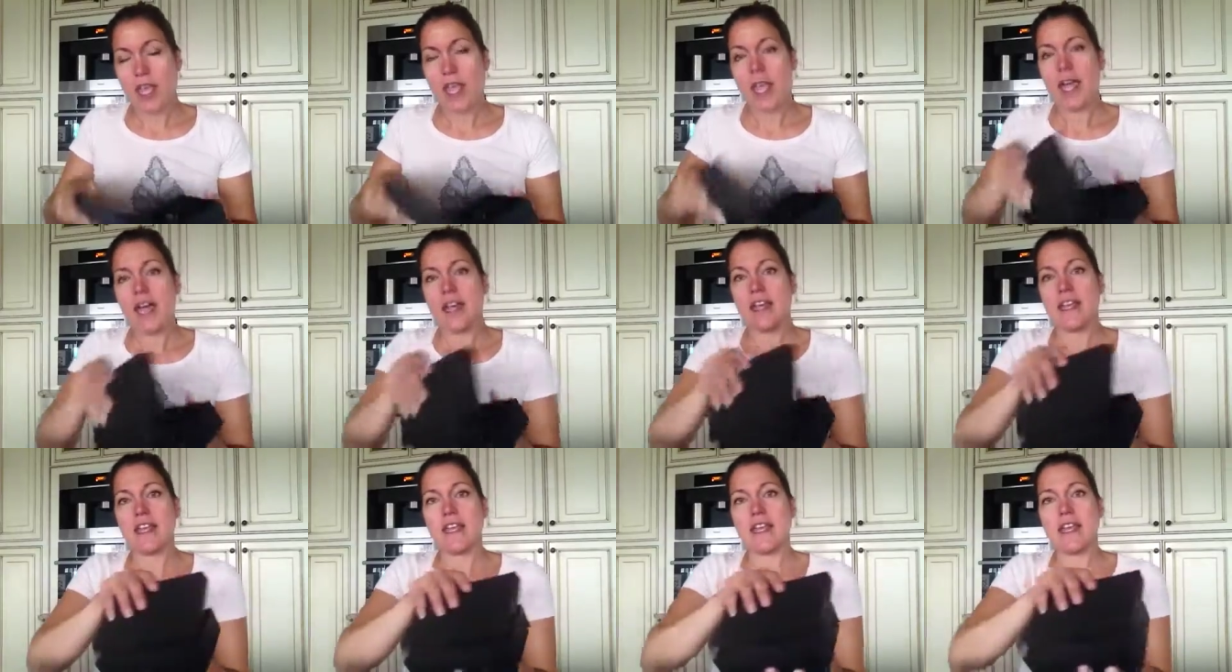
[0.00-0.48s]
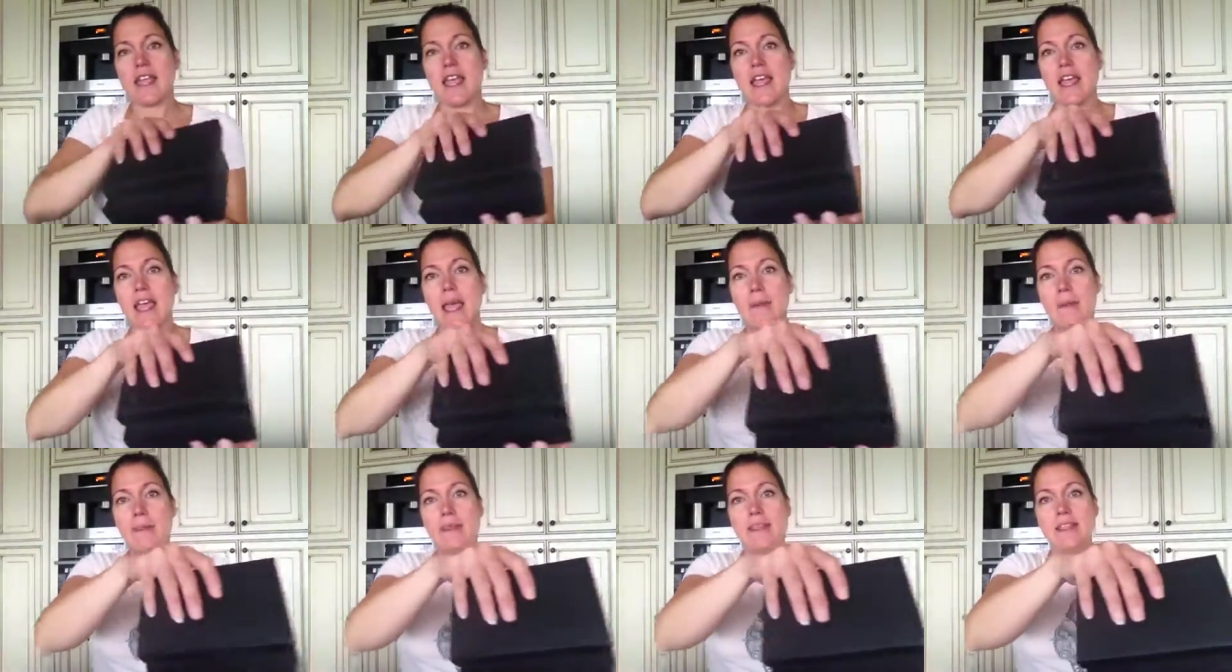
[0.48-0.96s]
And it, it
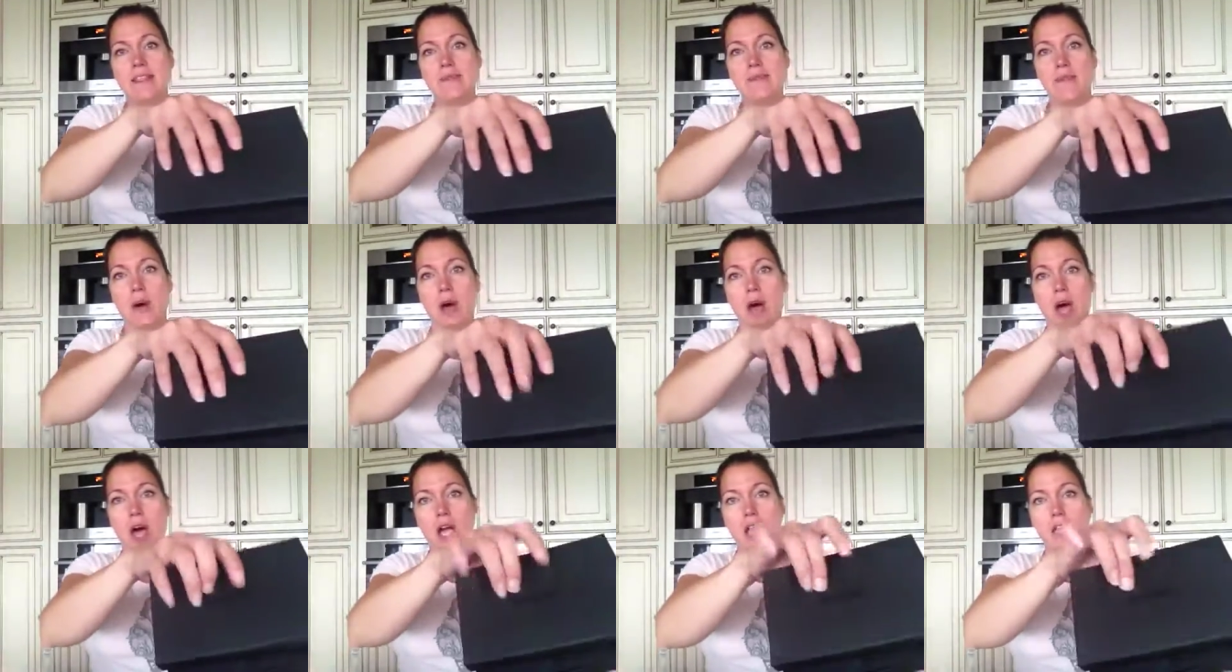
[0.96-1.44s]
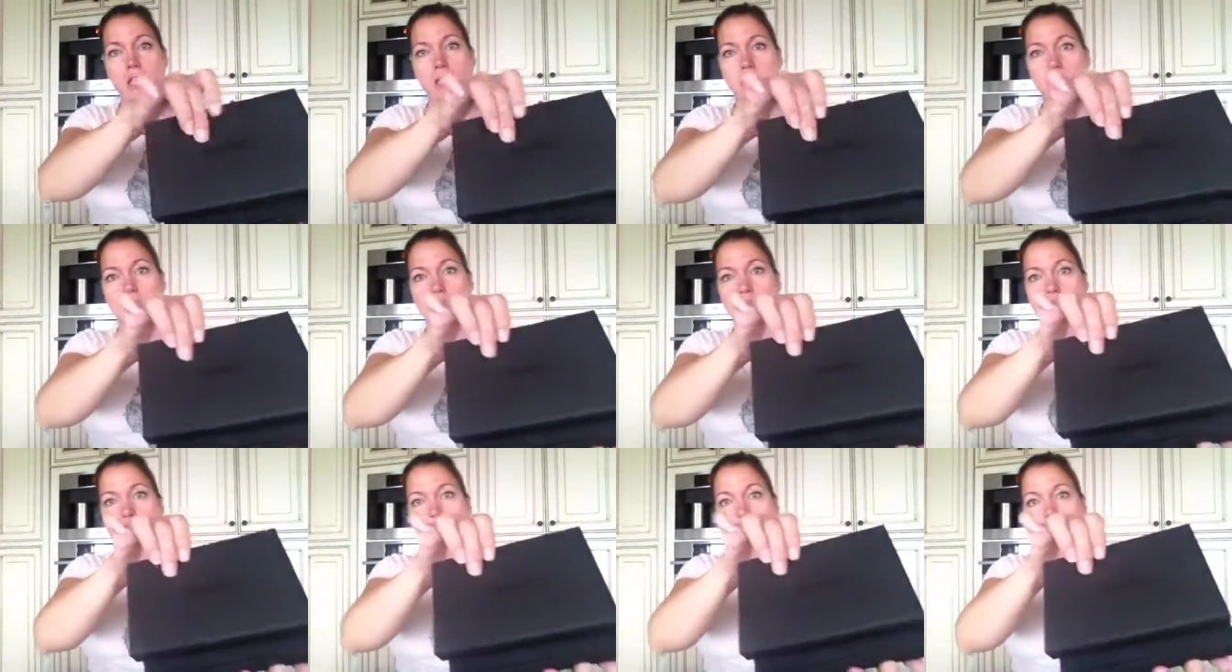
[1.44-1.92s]
came in this
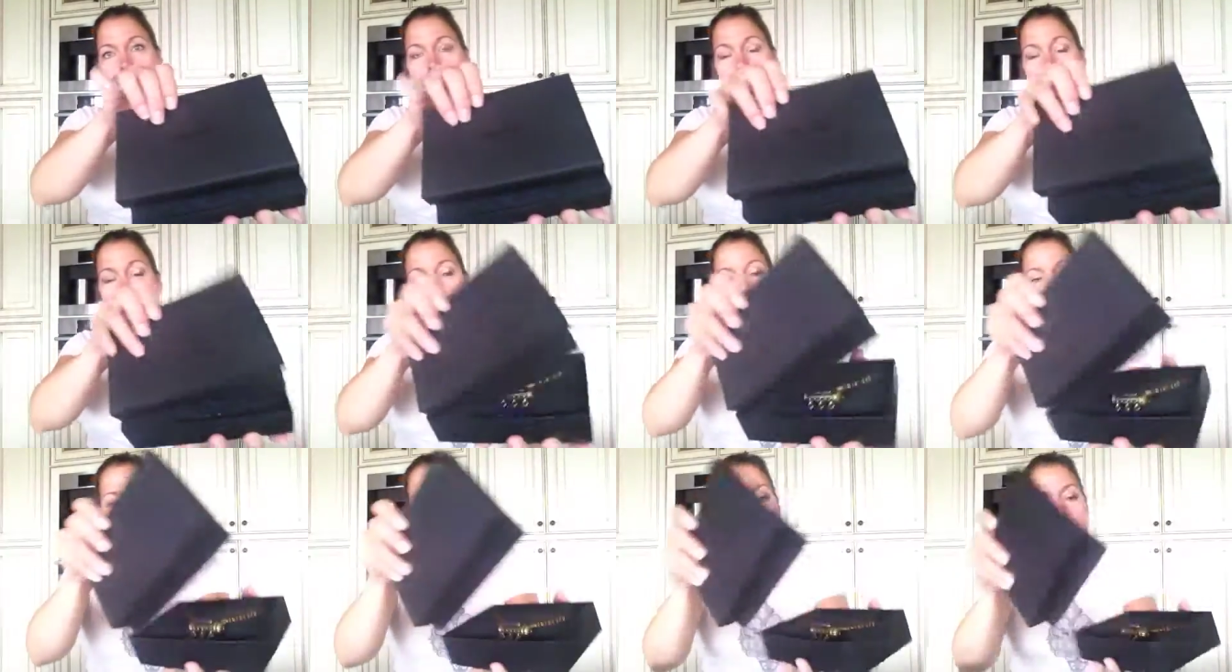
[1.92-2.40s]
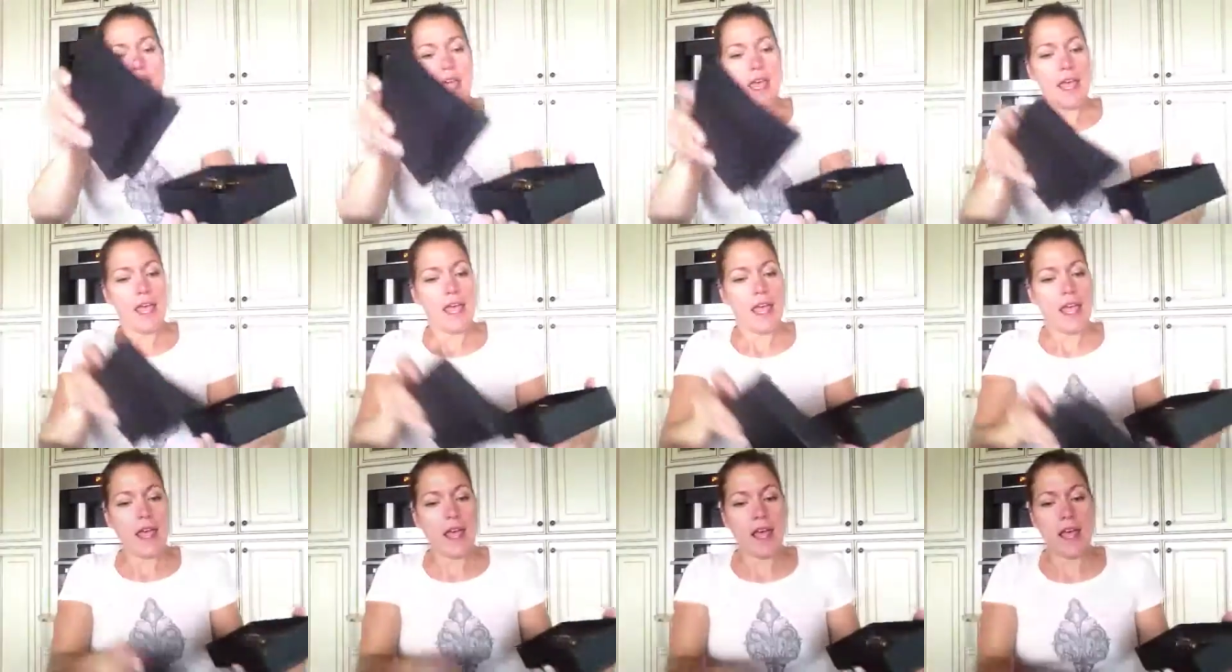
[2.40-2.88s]
box.
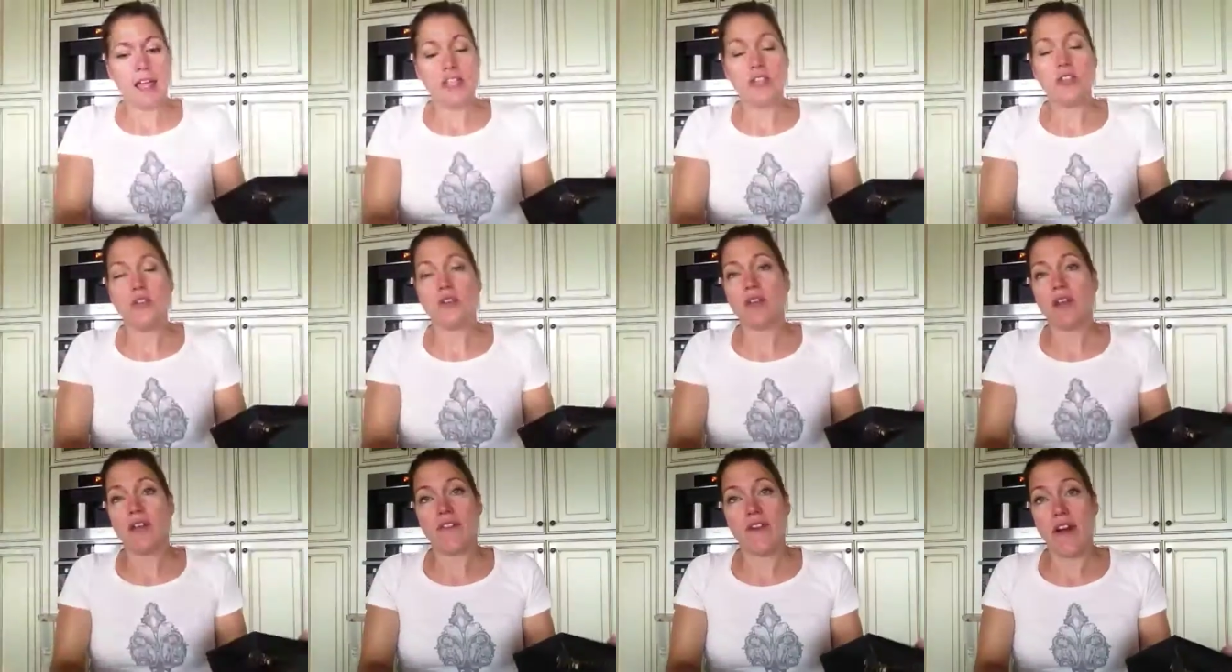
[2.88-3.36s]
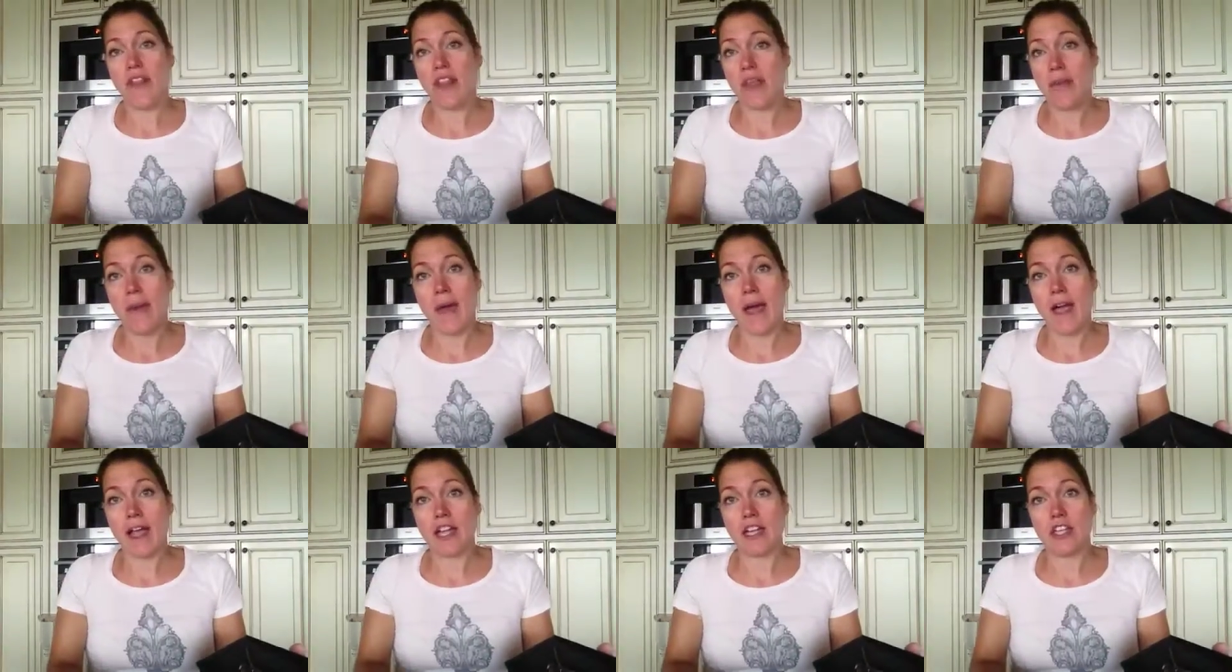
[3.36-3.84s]
I do love how they
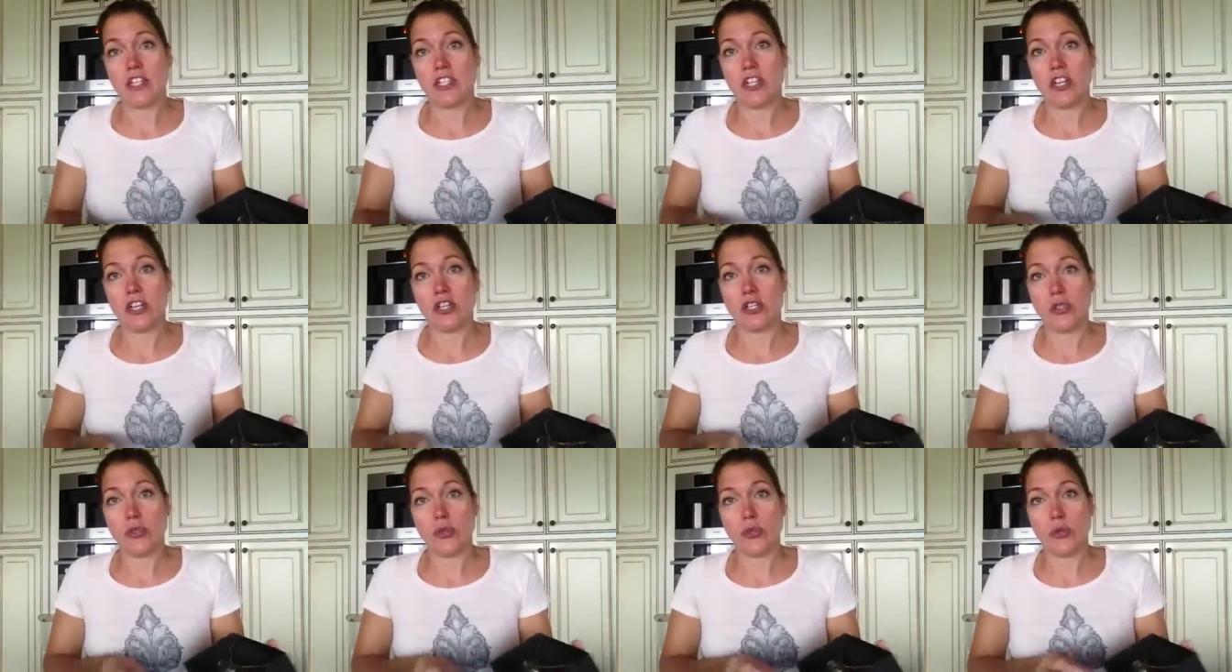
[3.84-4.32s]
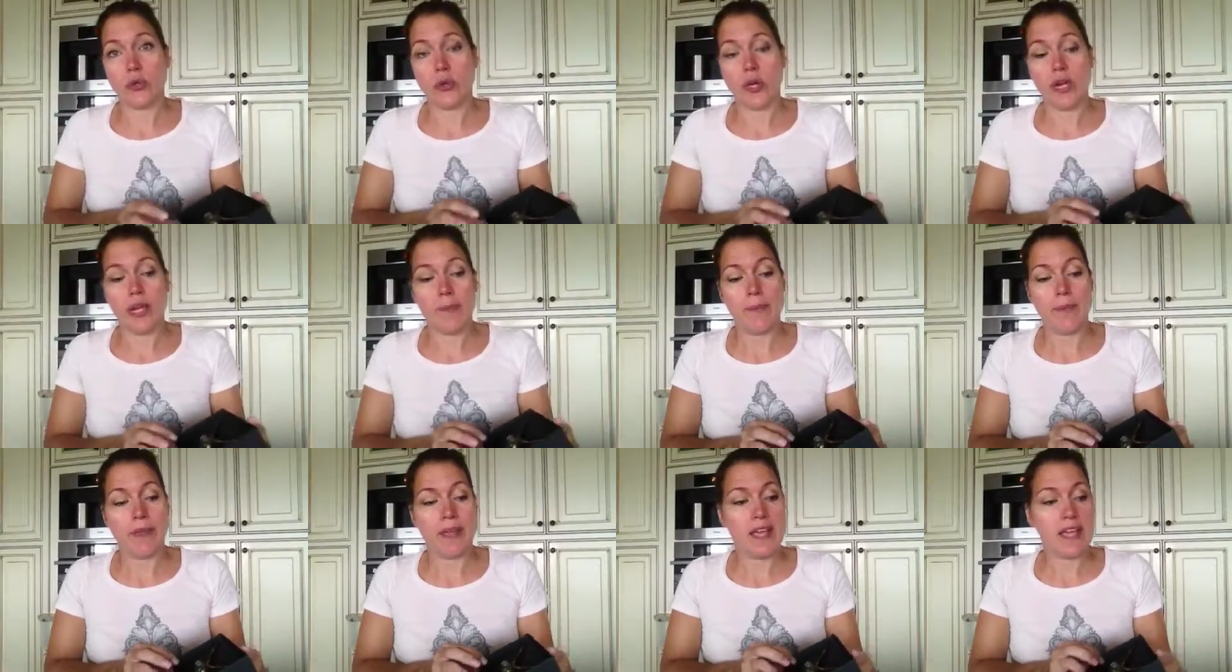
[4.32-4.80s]
package their
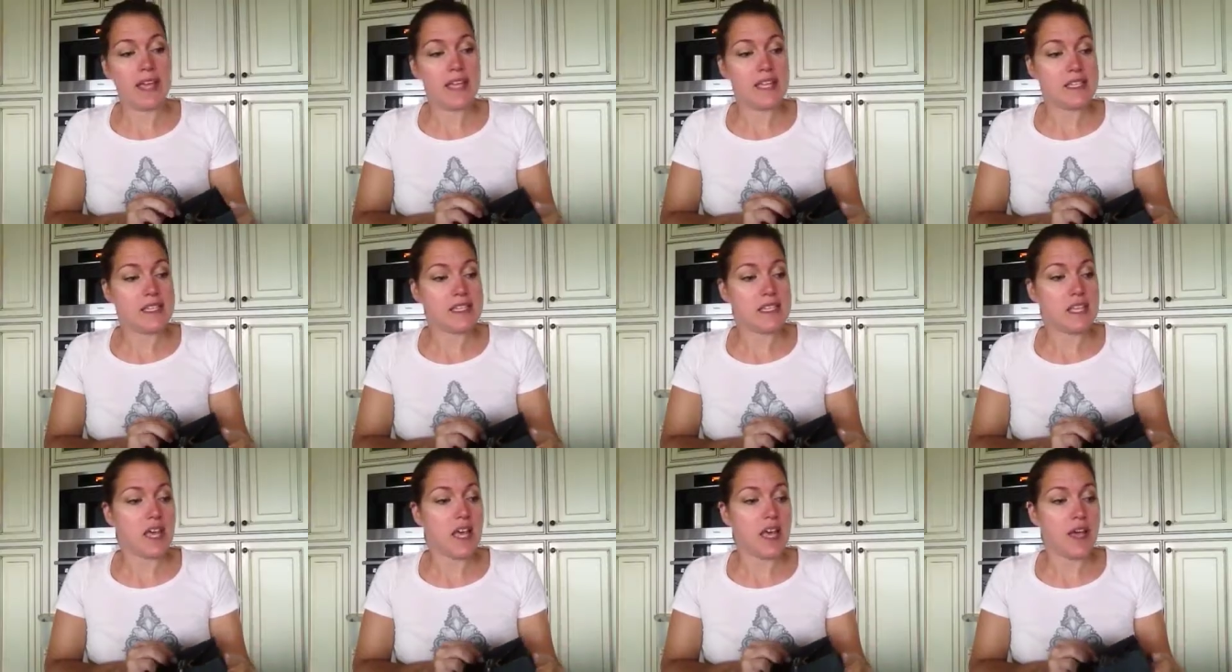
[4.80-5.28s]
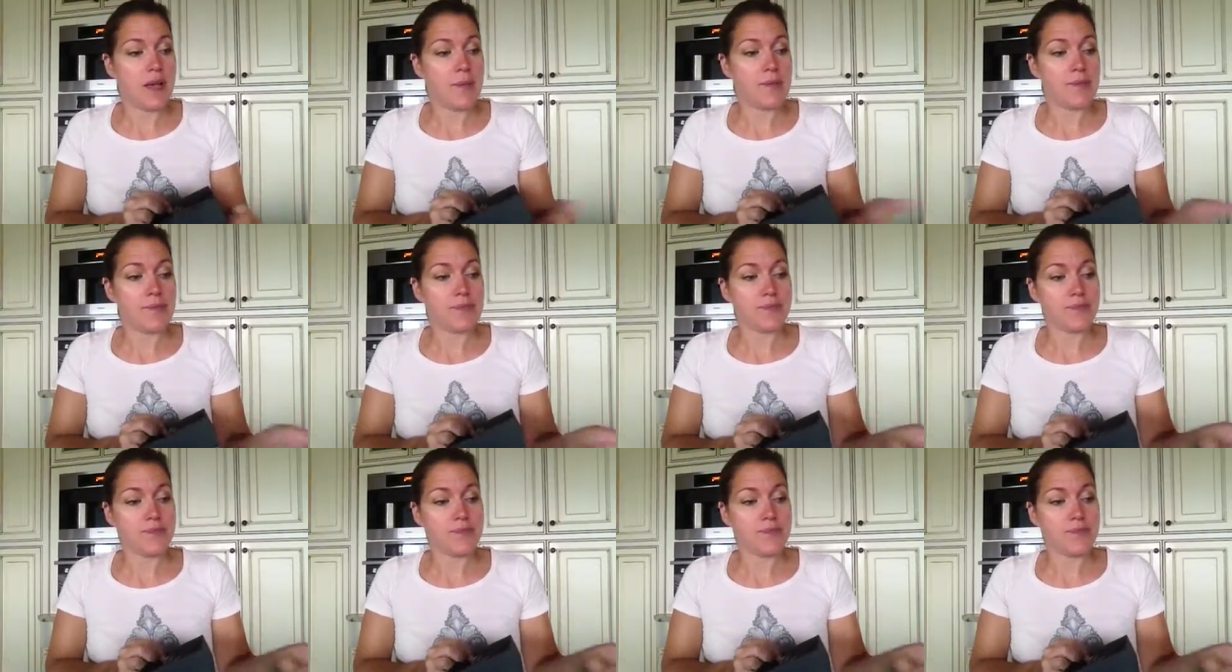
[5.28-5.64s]
jewelry because um,